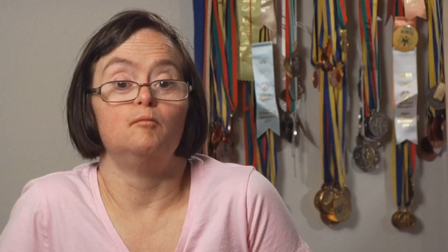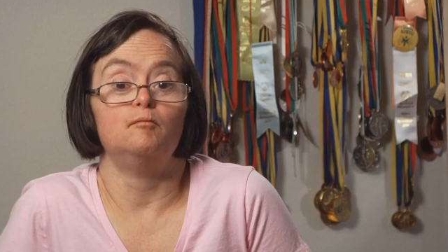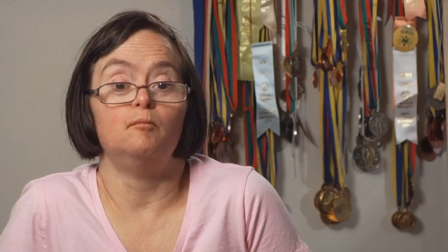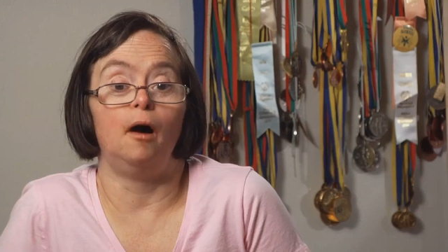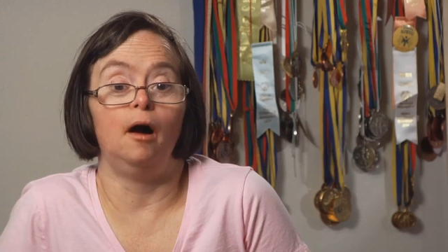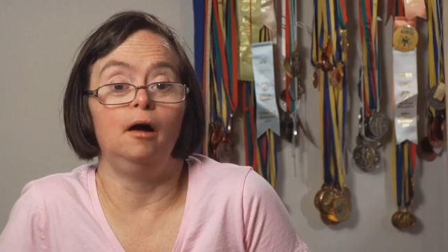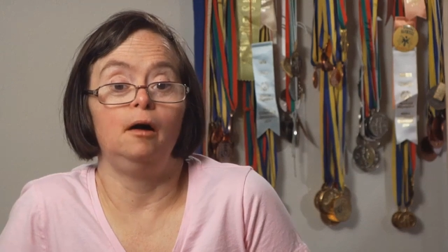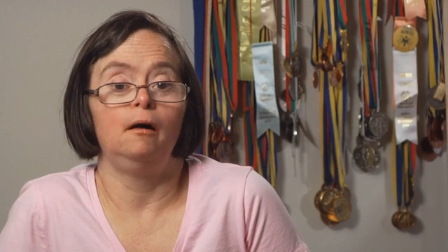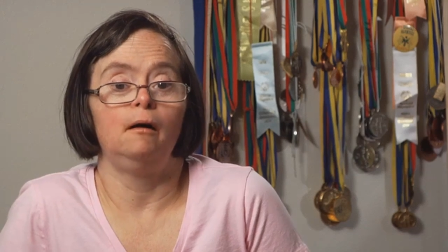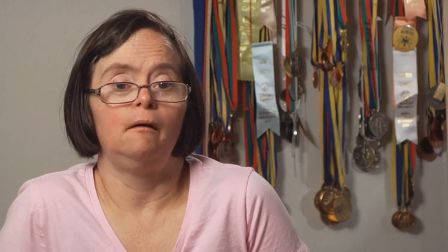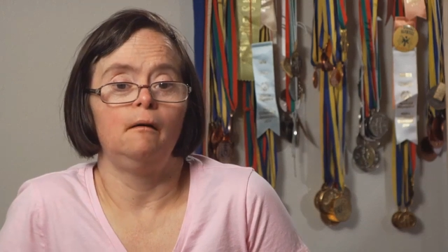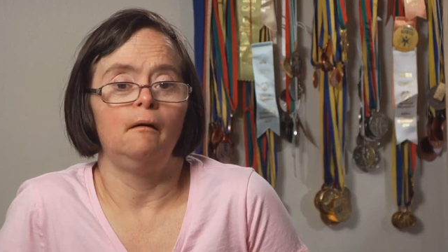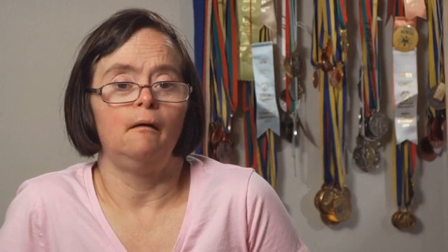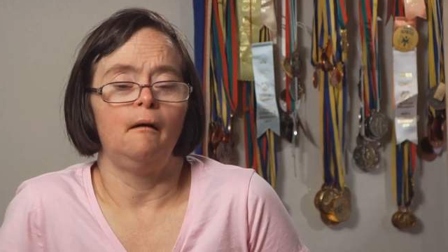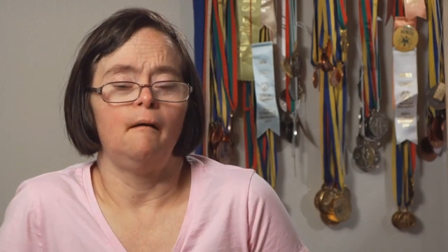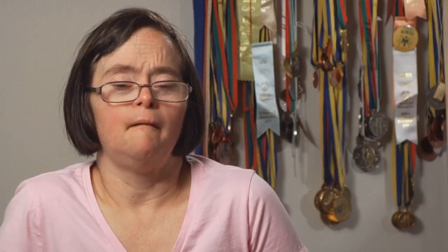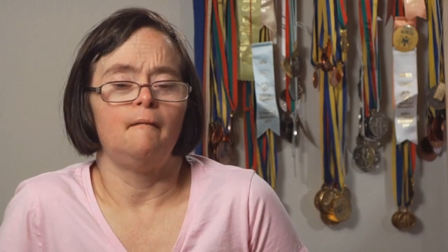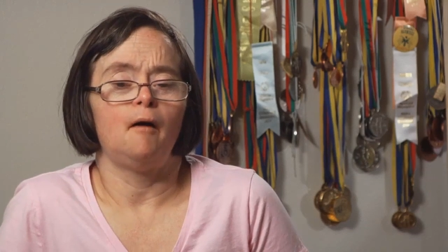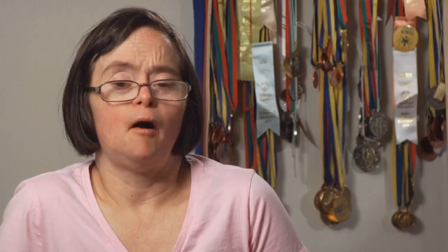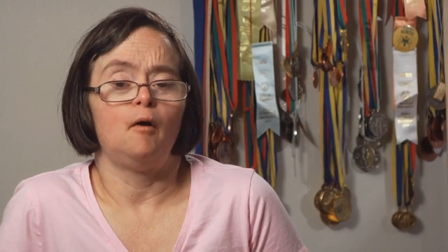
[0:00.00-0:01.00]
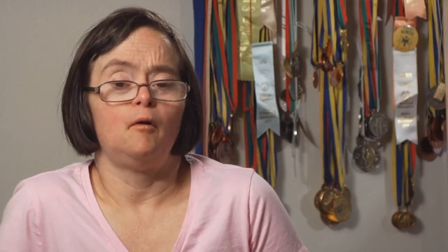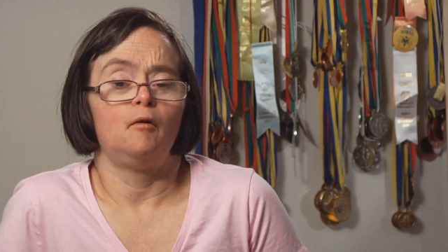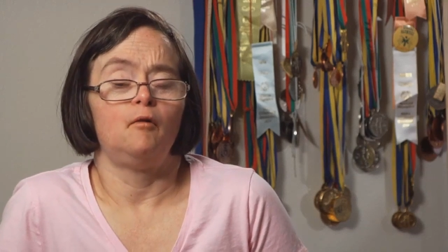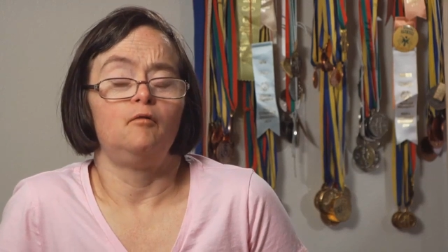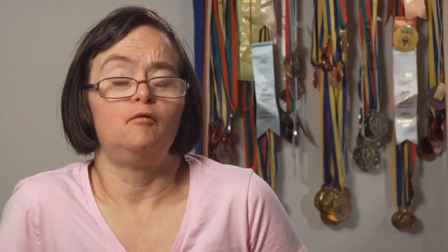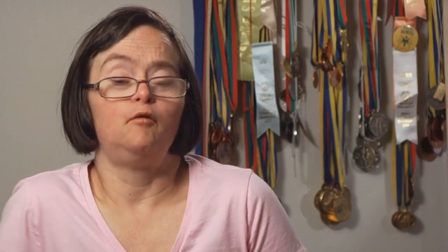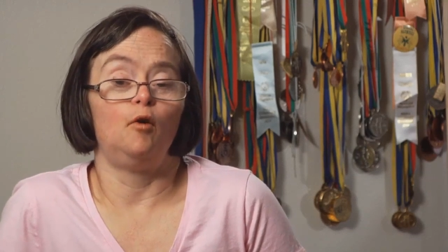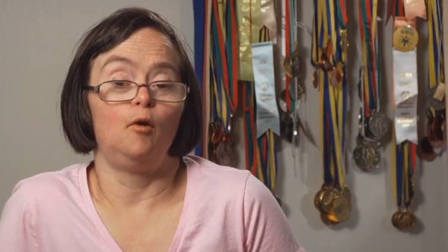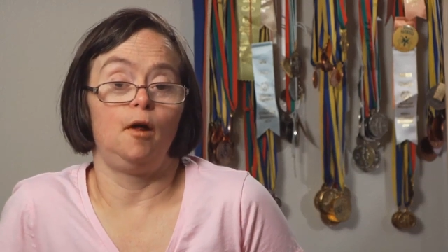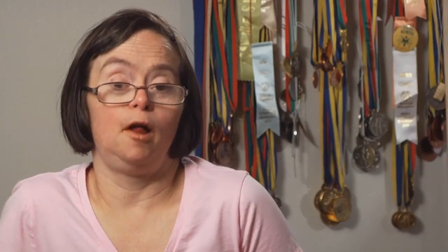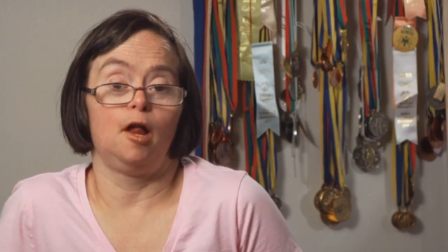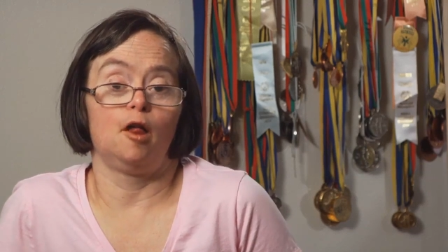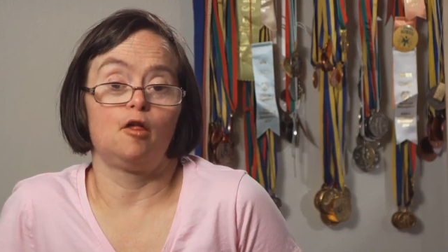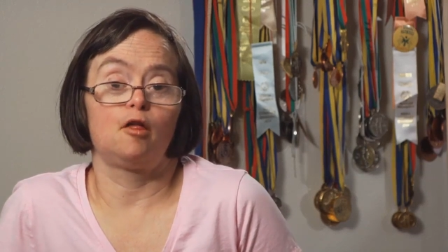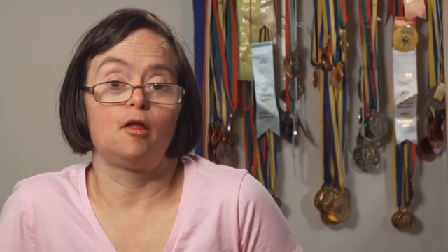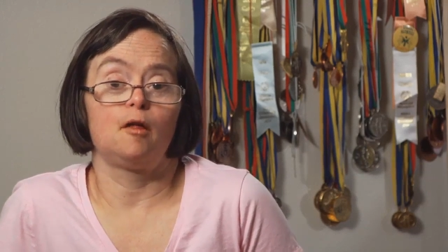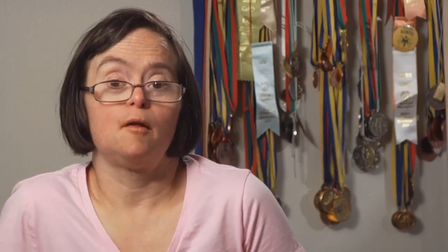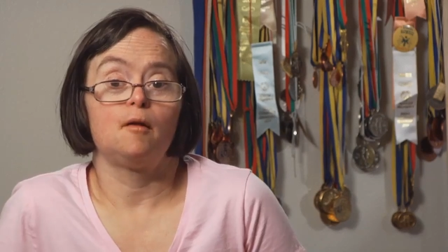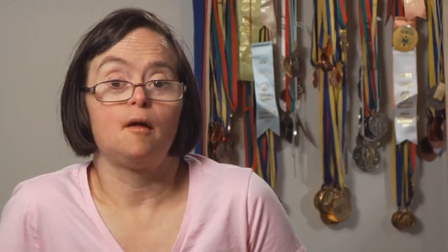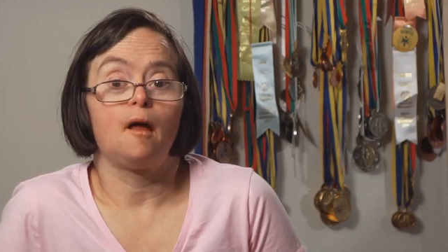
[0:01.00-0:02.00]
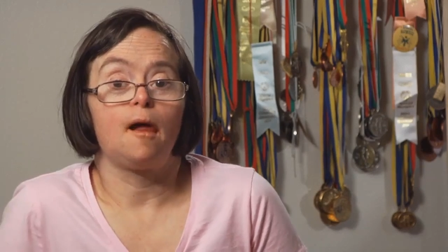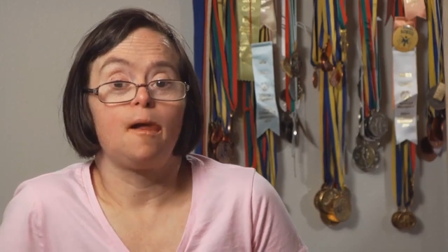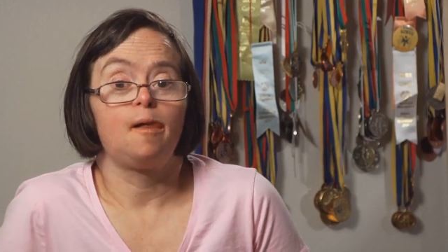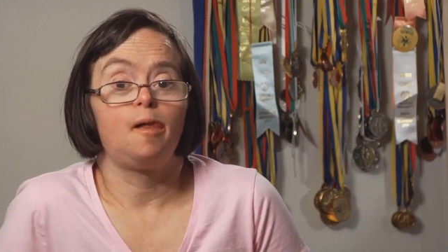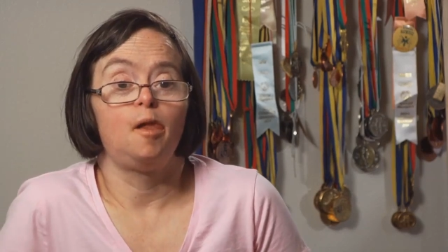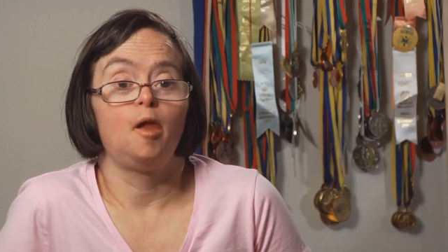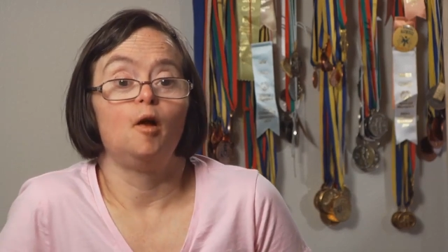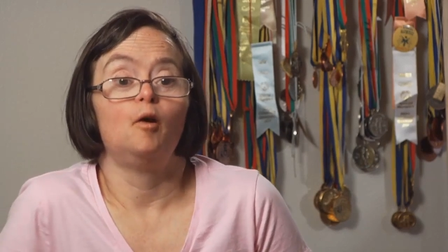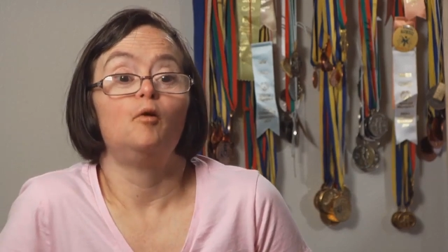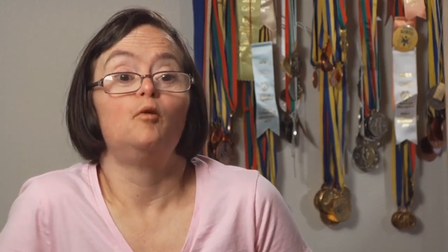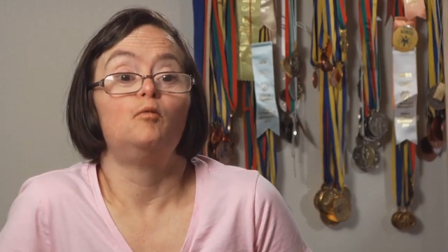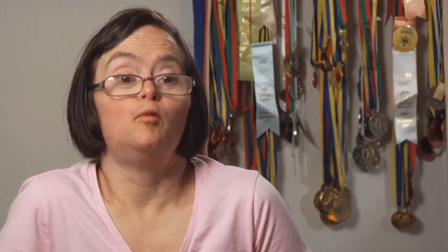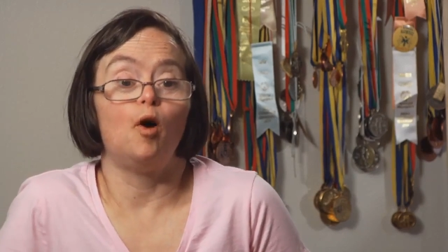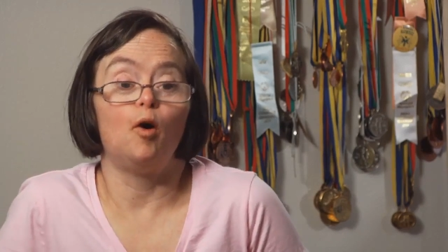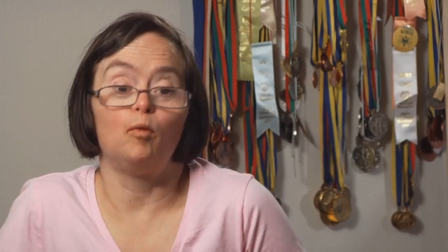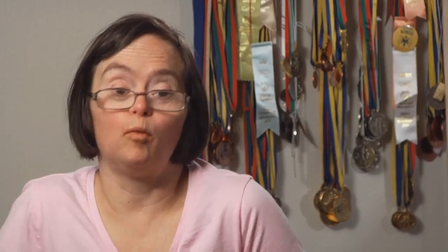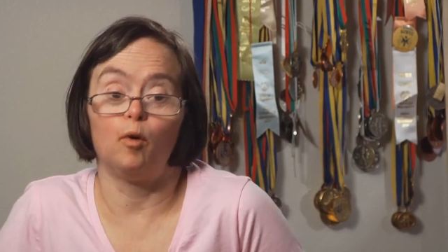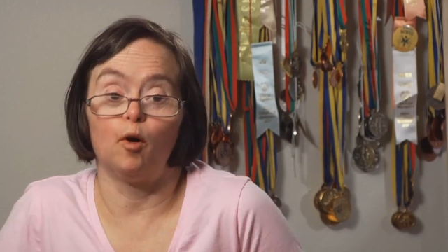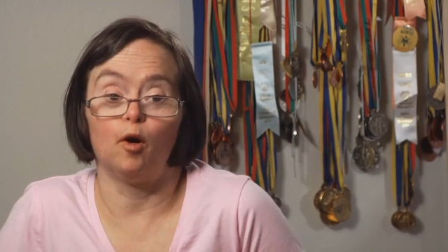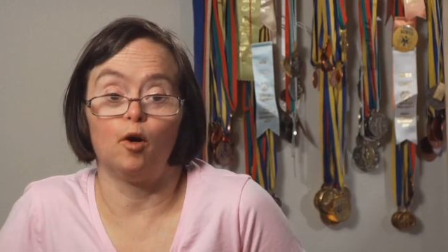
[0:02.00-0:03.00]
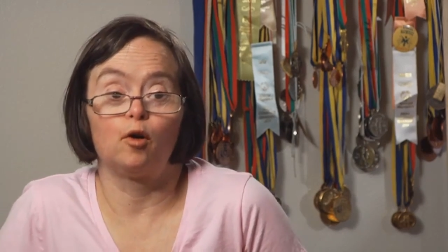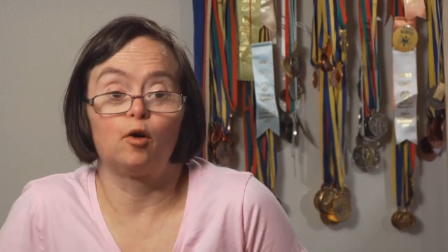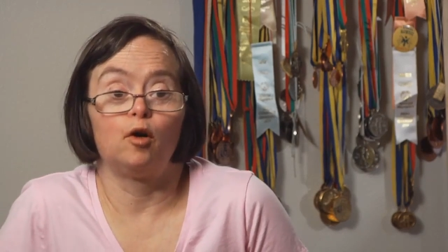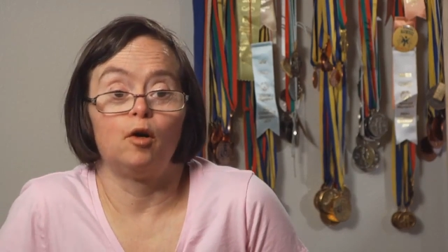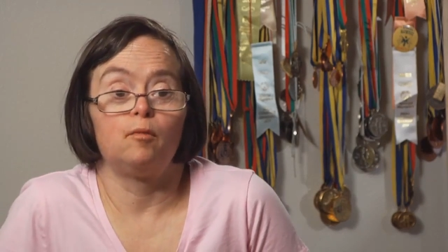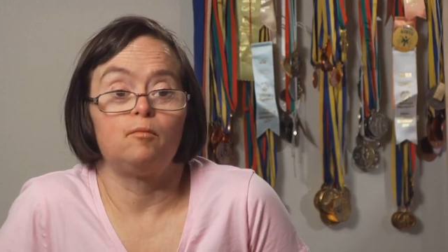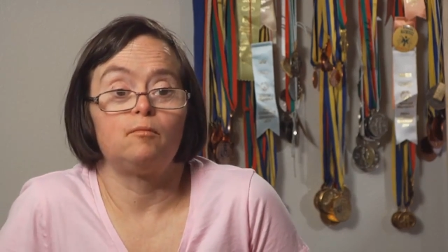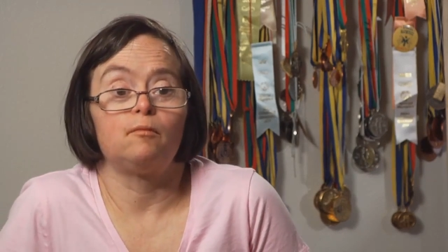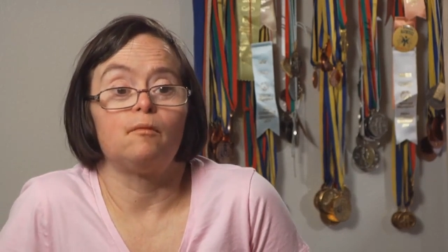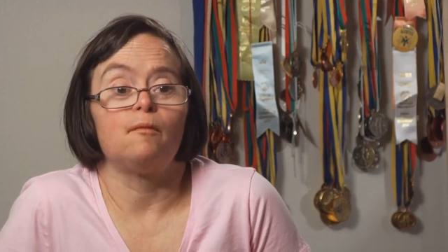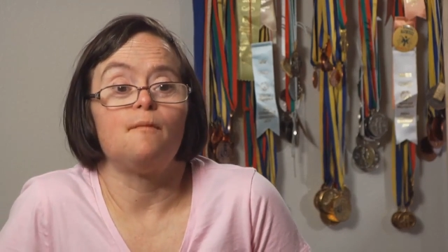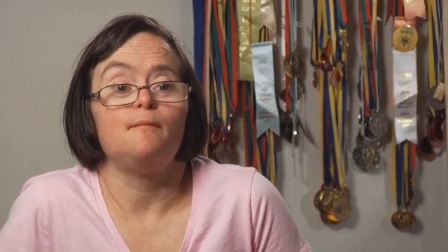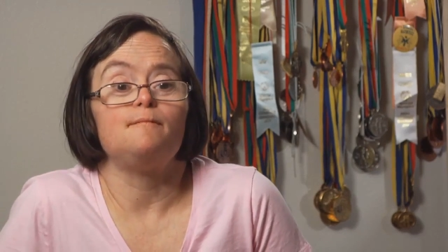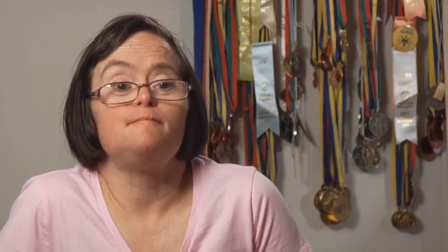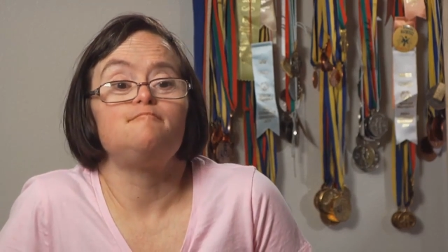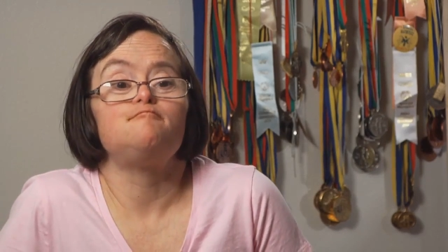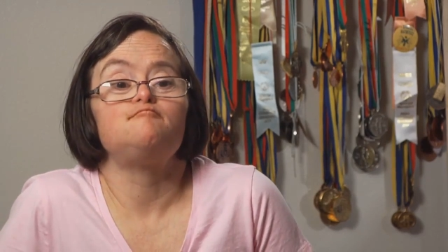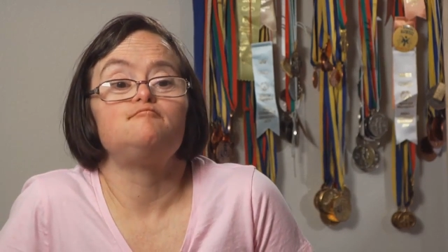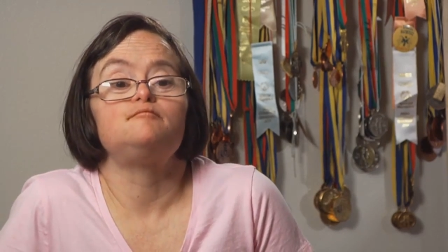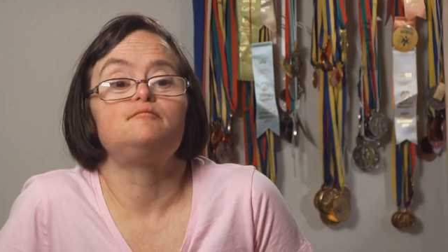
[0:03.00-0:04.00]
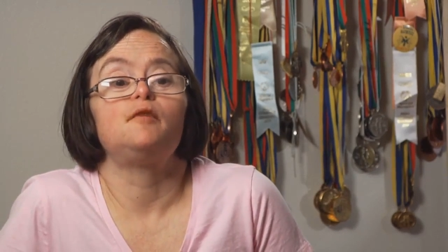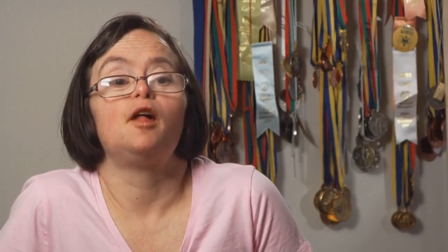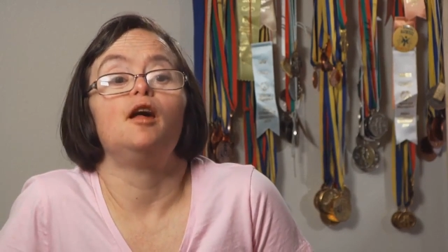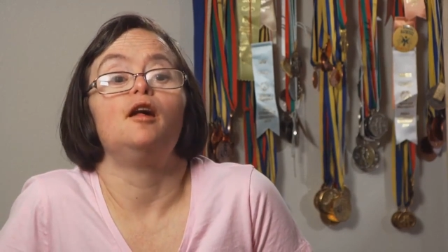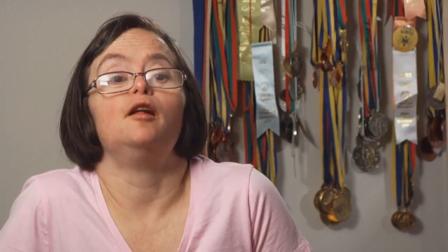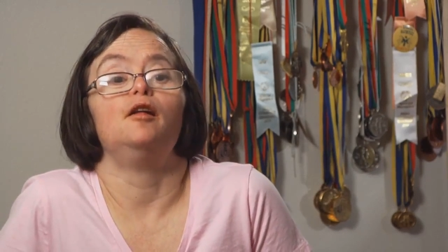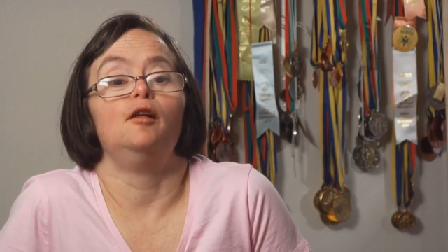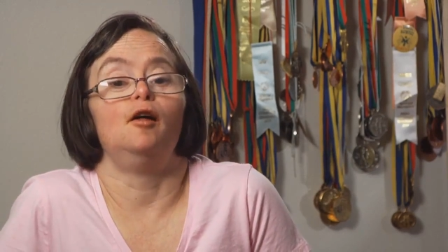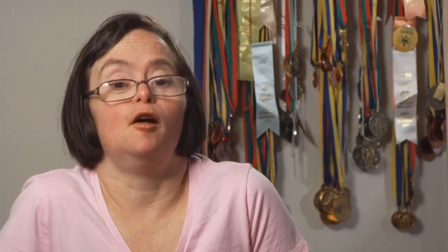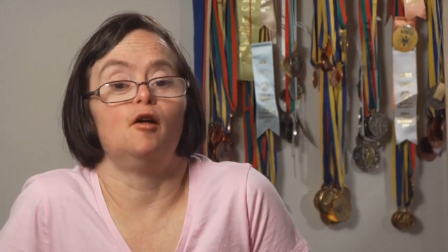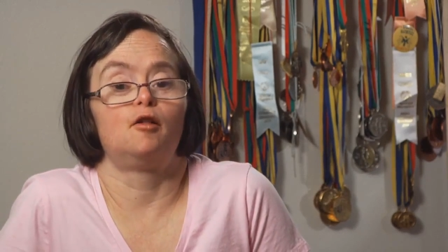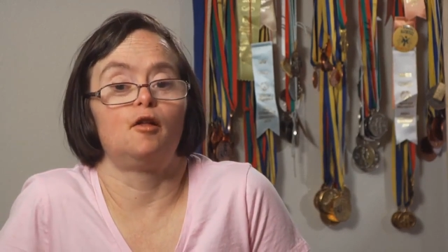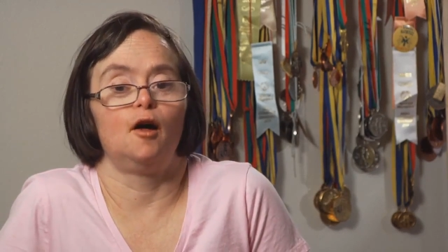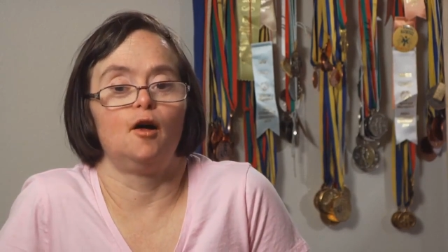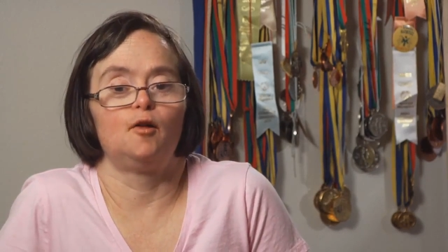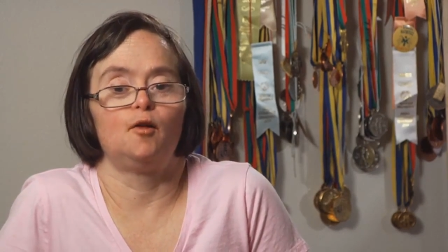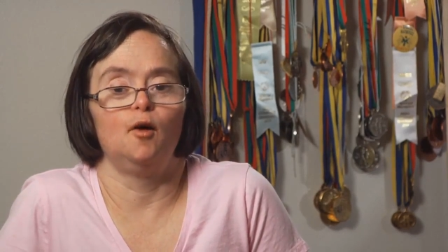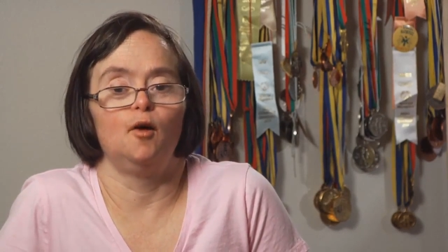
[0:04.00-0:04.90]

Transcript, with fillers: my friends, my work. Yes, I